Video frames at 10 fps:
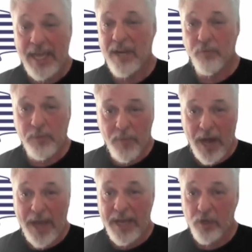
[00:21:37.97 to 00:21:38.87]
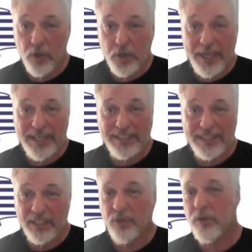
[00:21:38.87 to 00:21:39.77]
And if we buy it hook, line, and
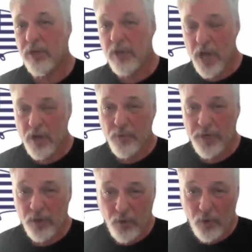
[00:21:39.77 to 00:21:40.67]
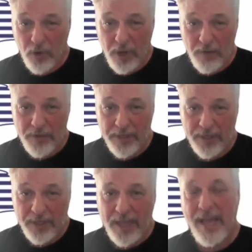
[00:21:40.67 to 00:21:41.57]
sinker and are not critical of it
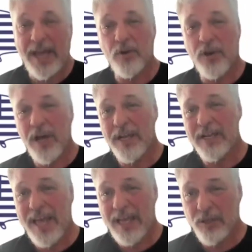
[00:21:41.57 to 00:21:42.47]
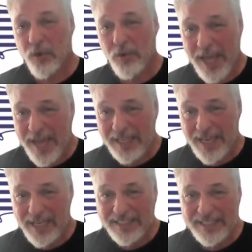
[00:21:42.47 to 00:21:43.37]
and don't
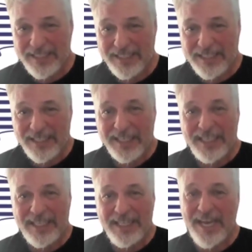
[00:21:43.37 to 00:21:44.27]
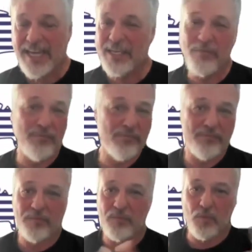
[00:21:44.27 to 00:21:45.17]
analyze it, then
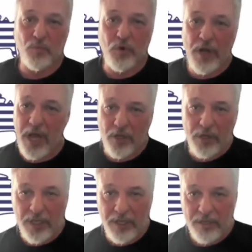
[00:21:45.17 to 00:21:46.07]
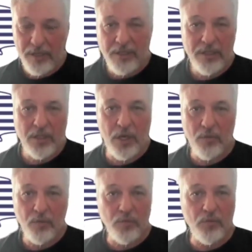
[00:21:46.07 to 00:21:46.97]
we're not gonna,
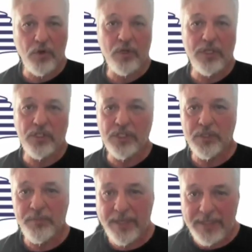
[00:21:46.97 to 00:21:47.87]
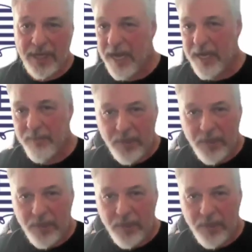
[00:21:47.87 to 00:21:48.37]
we're gonna just spend time